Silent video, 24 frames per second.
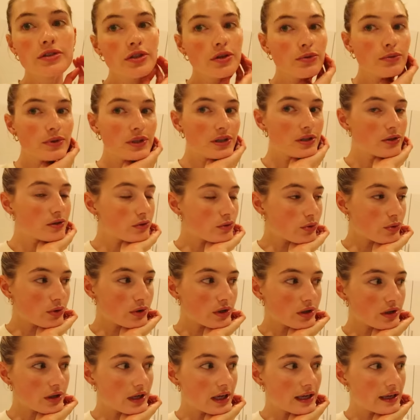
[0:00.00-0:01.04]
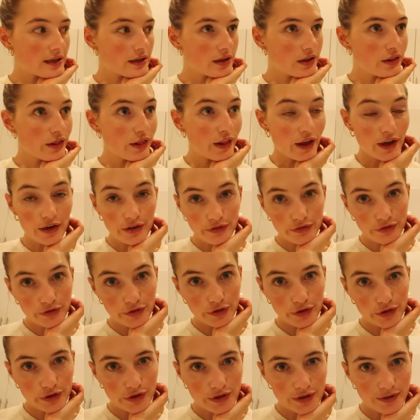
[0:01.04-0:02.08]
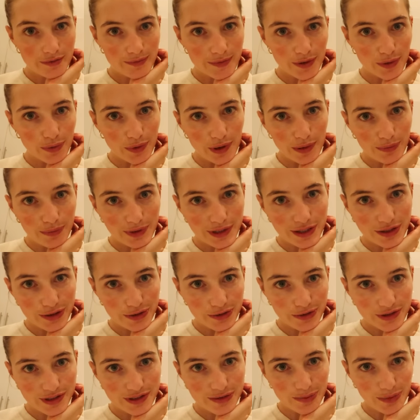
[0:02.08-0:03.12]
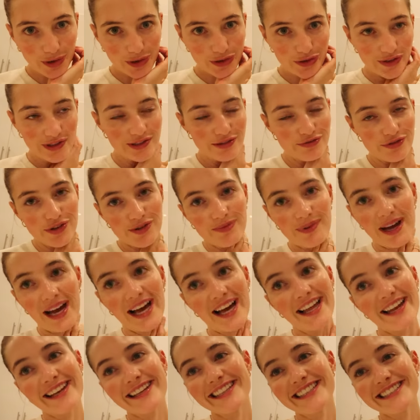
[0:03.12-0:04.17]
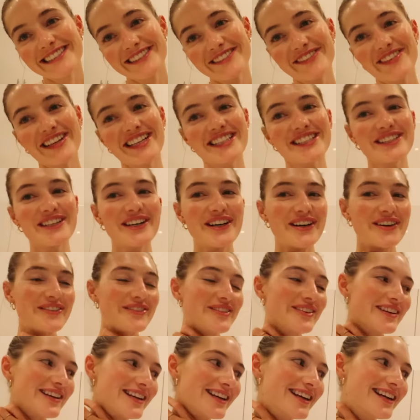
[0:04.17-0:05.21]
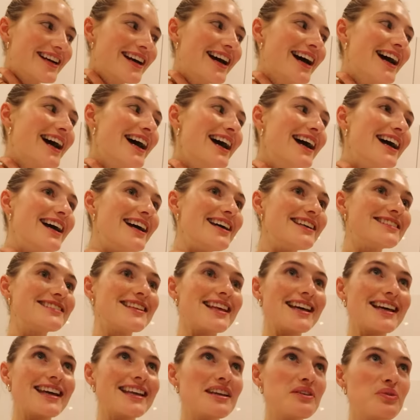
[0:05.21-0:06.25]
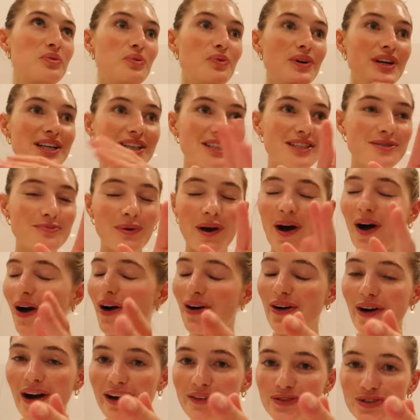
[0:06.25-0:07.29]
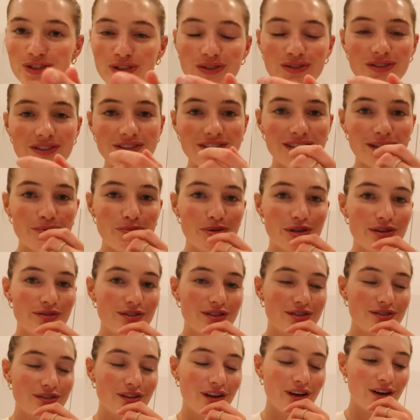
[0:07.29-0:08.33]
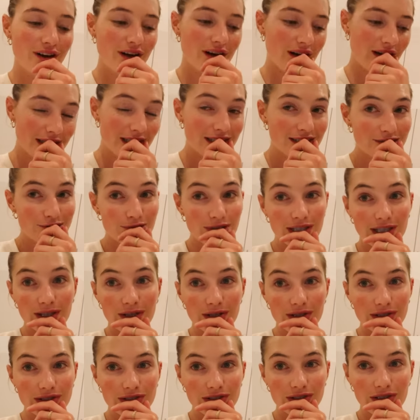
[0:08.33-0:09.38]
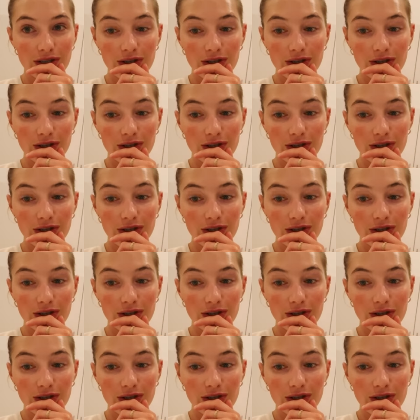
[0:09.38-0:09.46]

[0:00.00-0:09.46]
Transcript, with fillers: So we don't order like a lot of food, but when we do, it's mostly from Ali's Fish Company. It's like in a weird spot. Oh, I've showed this in a previous vlog, but it's really good.